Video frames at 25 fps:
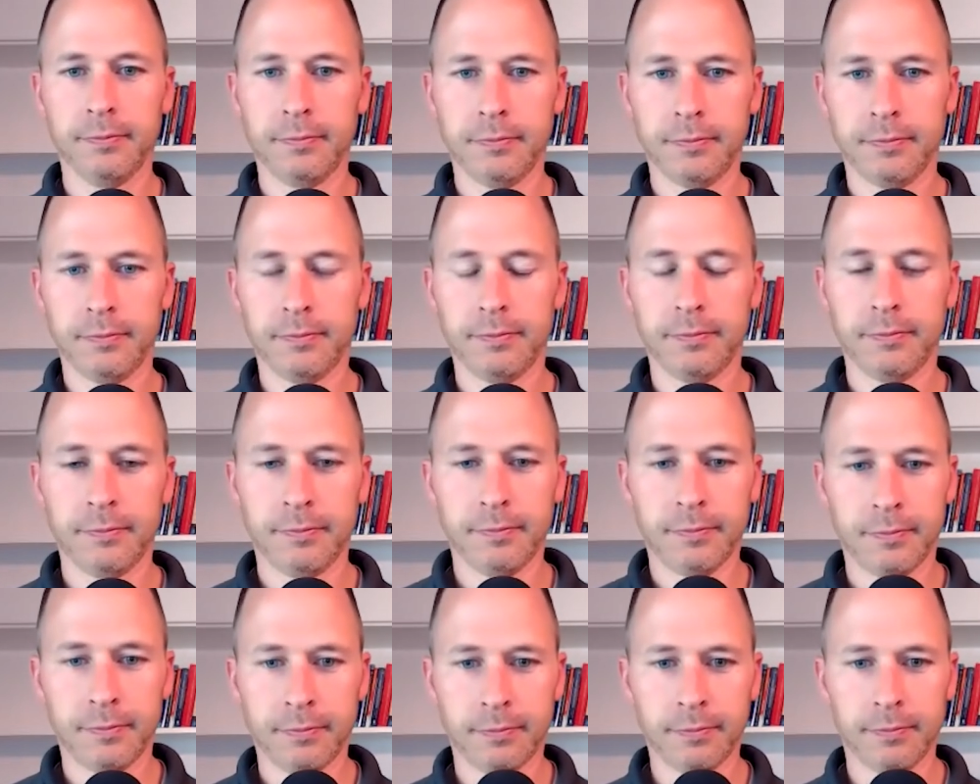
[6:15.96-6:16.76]

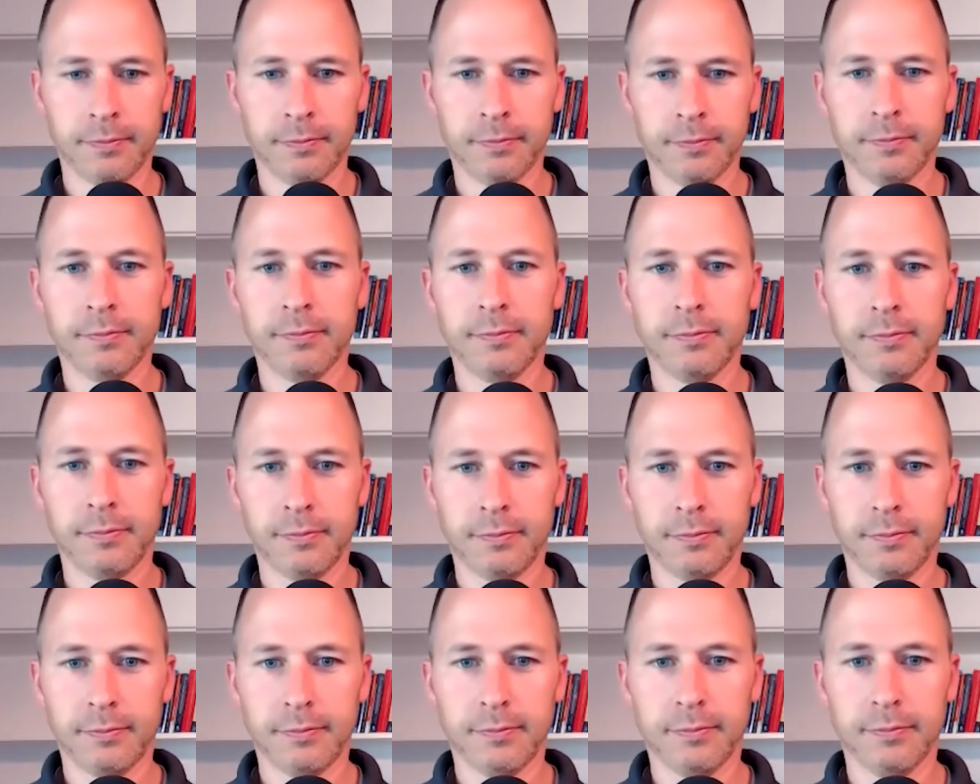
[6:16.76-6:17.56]

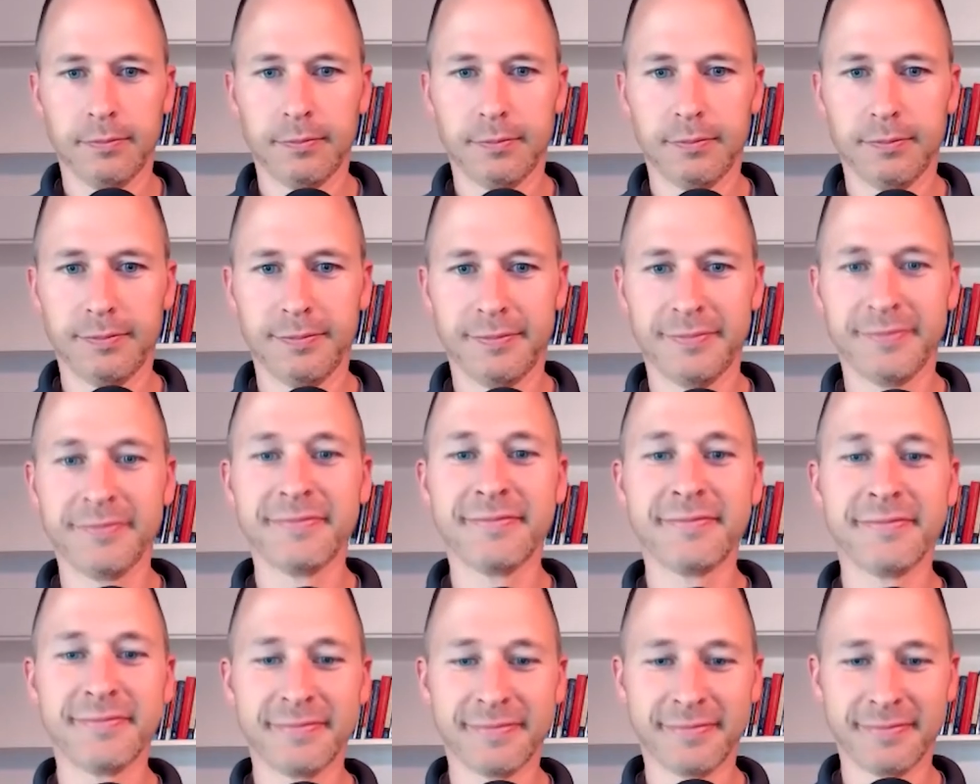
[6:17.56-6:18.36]

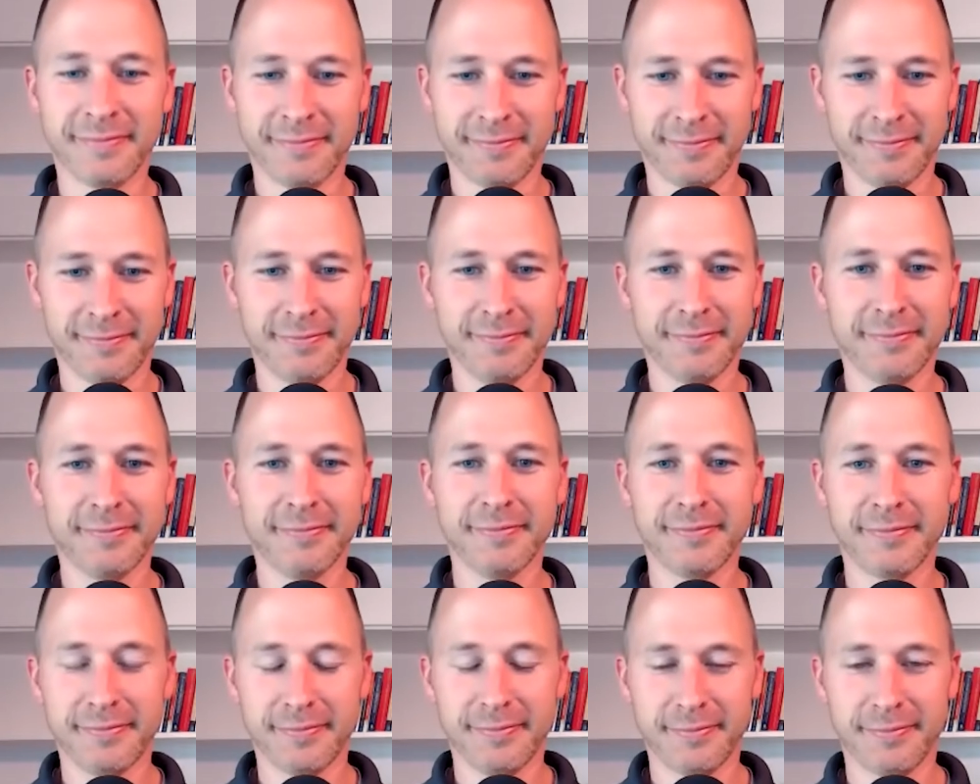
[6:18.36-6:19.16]

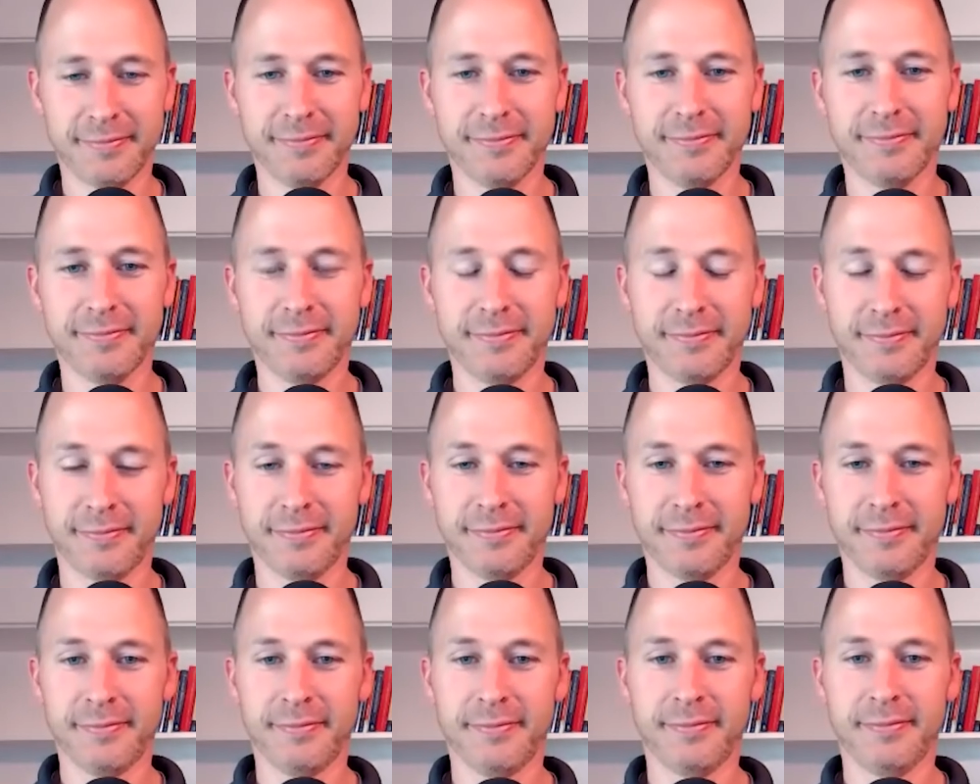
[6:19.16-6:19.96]

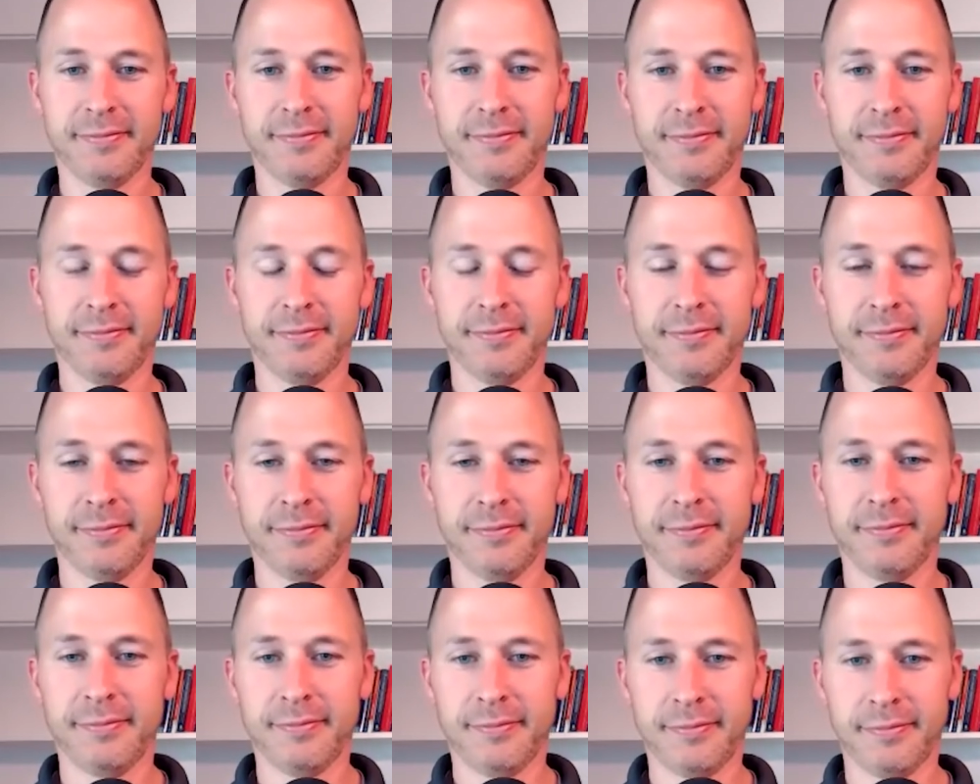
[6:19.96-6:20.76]

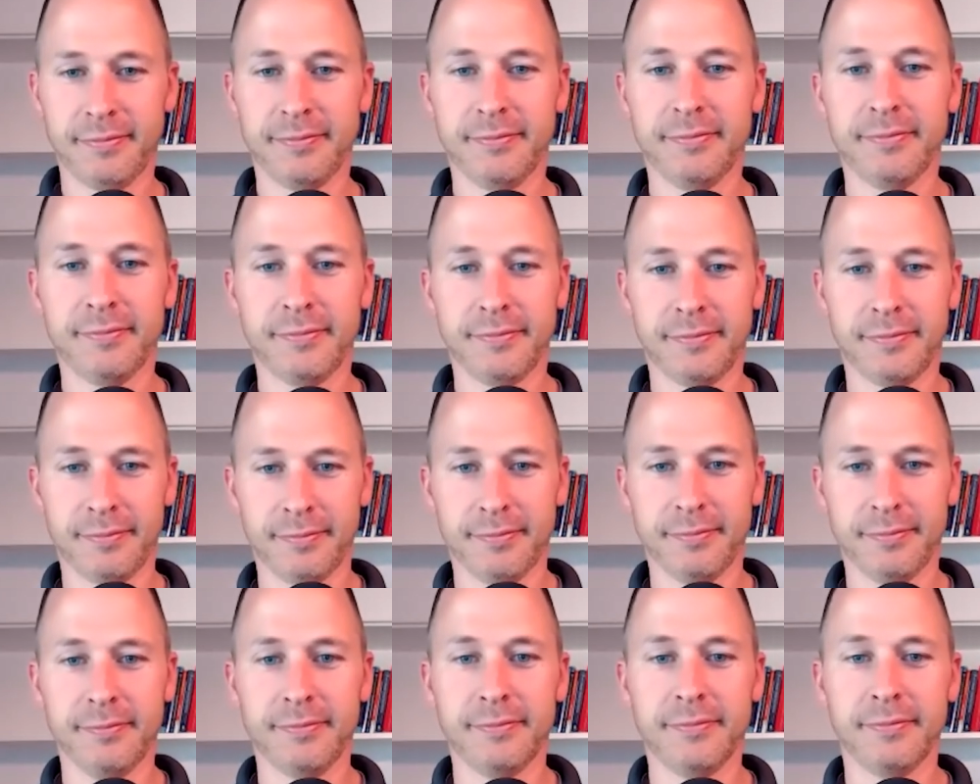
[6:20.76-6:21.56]

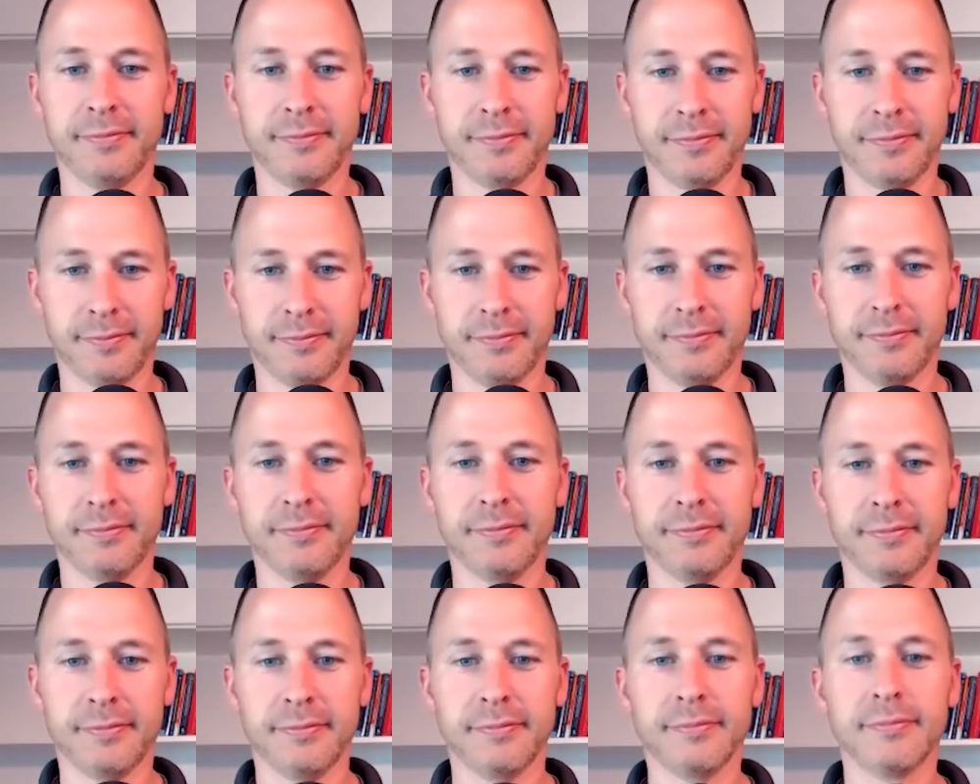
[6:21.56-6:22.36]

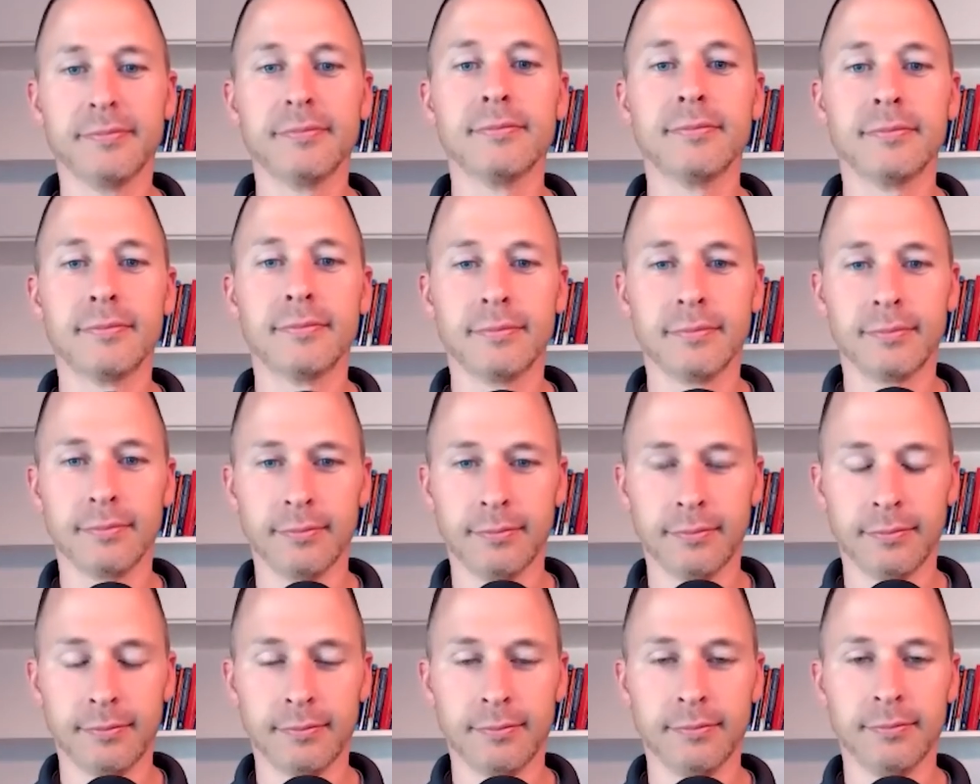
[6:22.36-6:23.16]

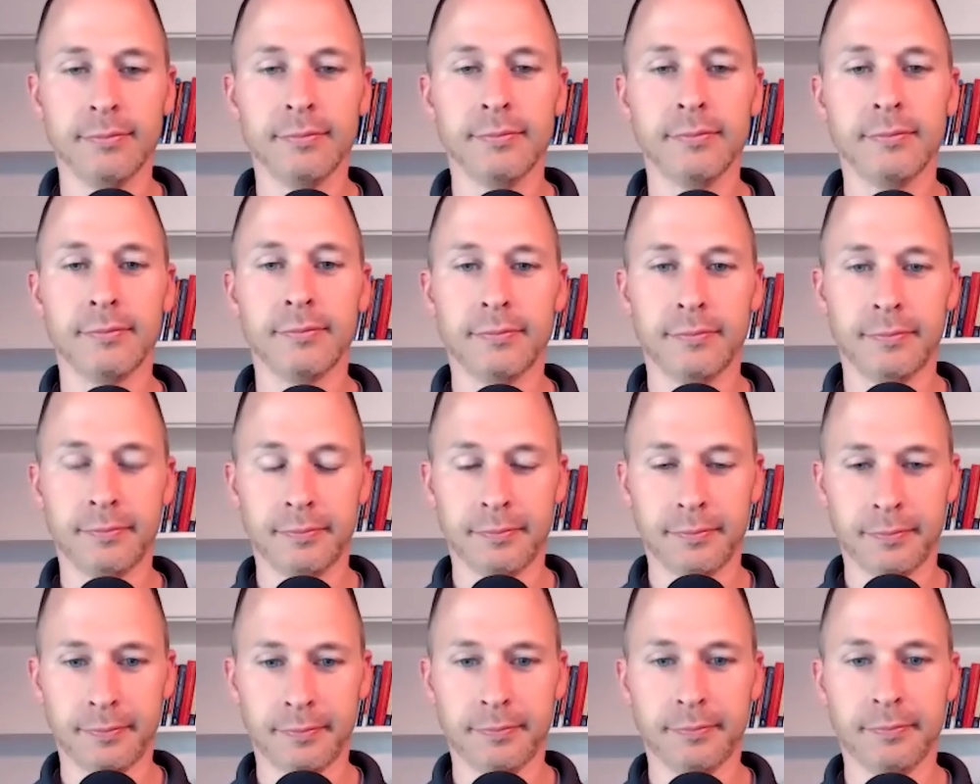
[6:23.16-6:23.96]
(silent)